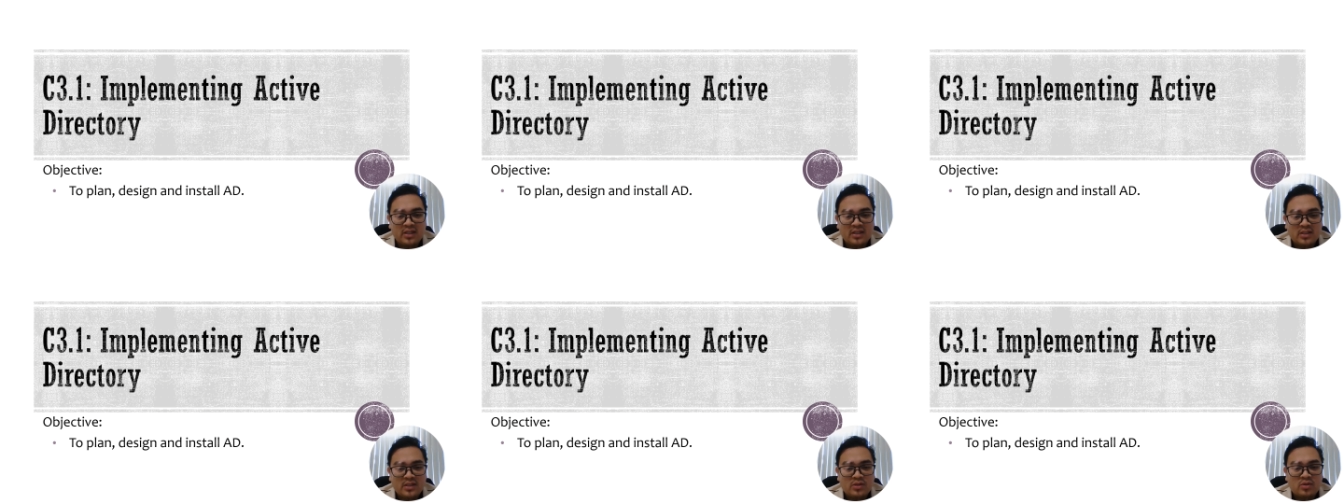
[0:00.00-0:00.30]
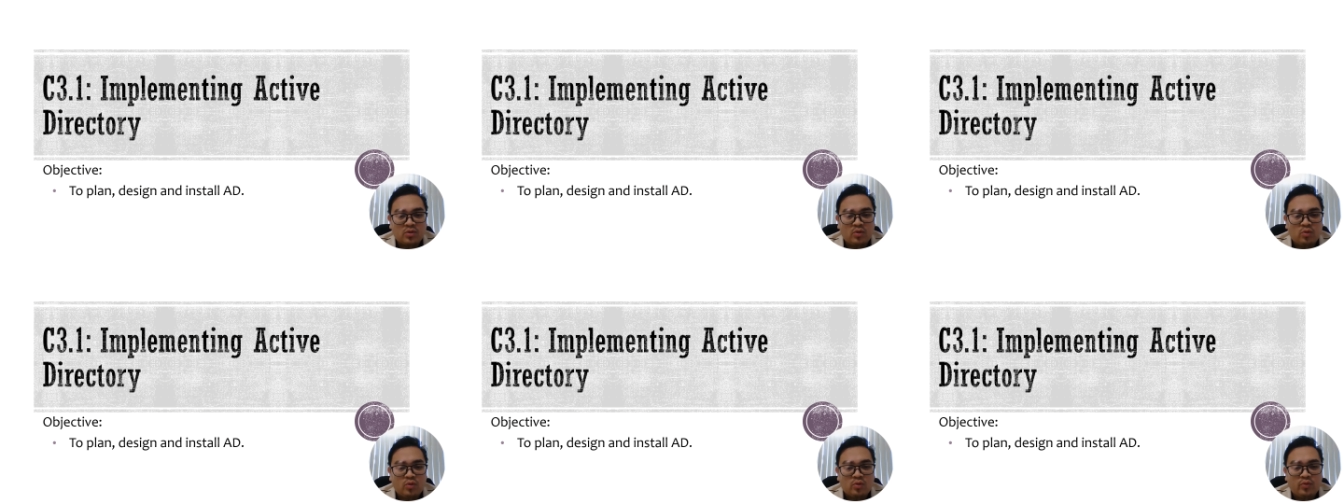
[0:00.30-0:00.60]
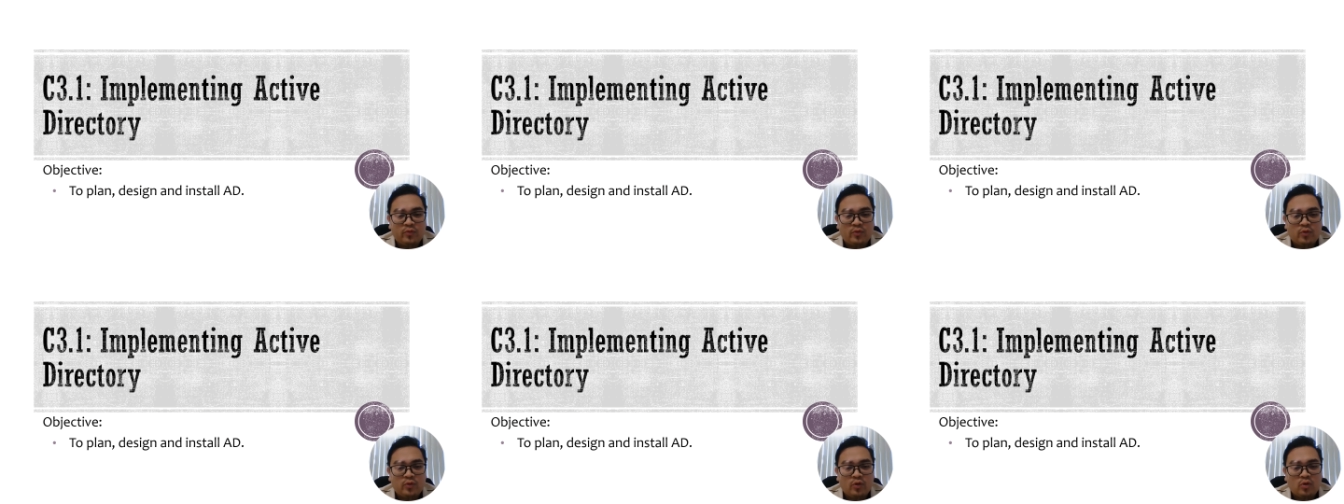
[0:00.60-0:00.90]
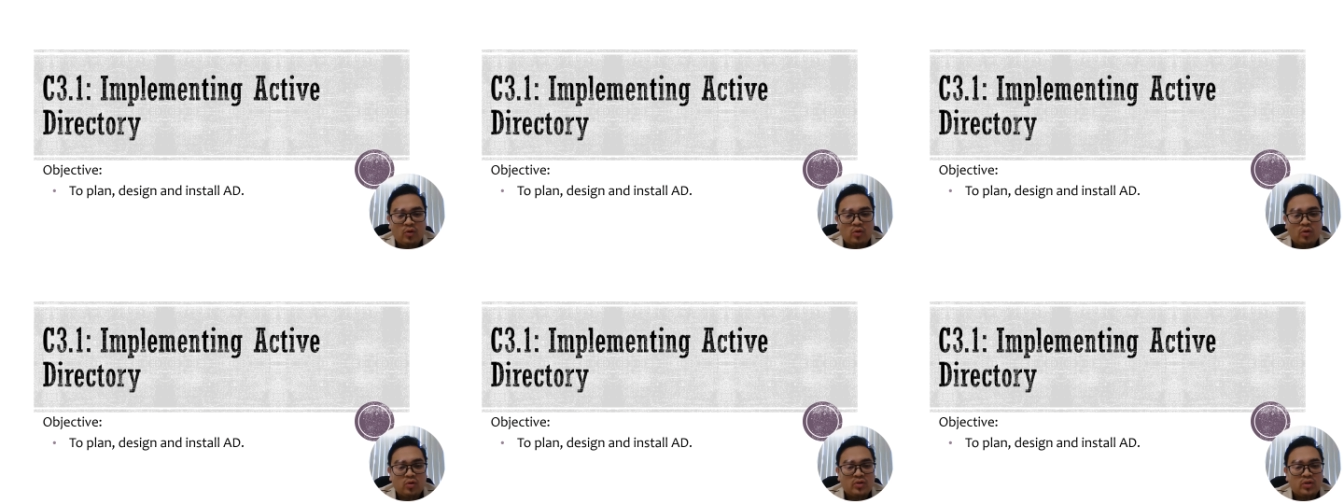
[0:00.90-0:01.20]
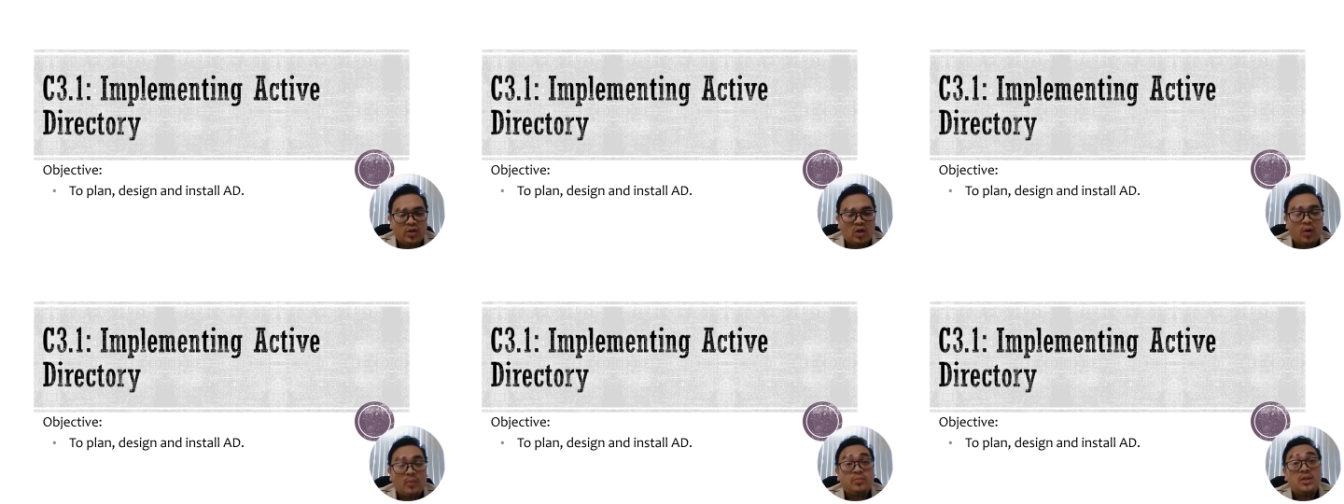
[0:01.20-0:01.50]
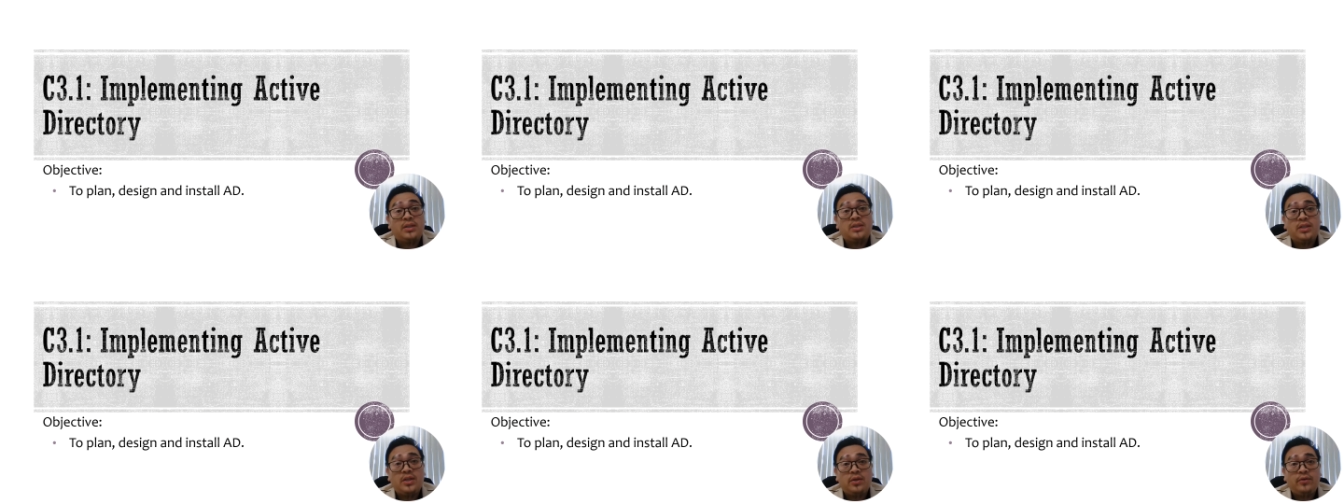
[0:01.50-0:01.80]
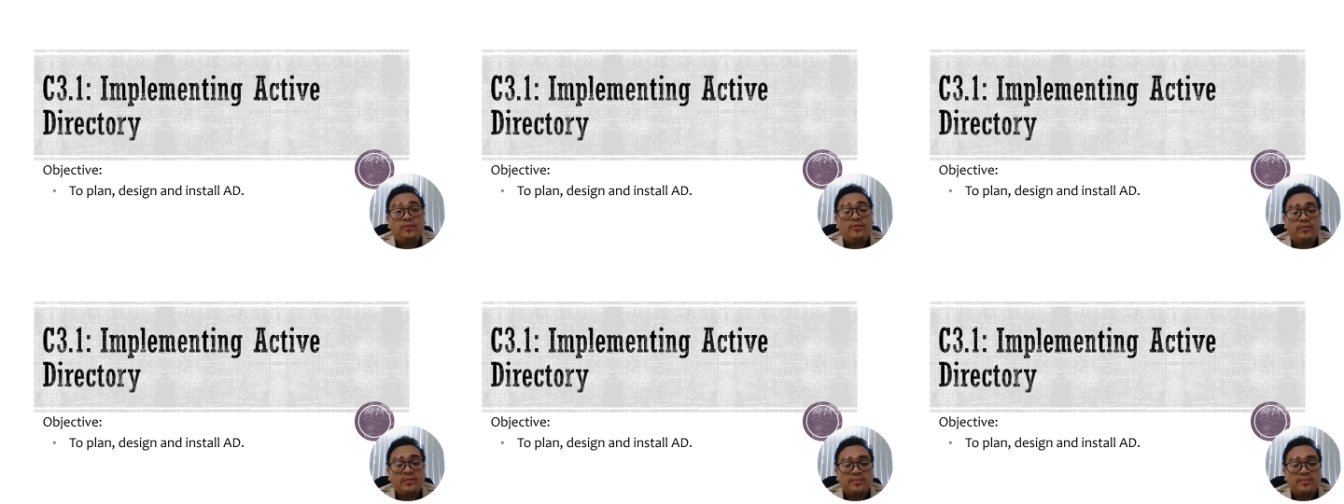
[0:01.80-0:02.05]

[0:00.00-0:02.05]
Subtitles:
So for the objective,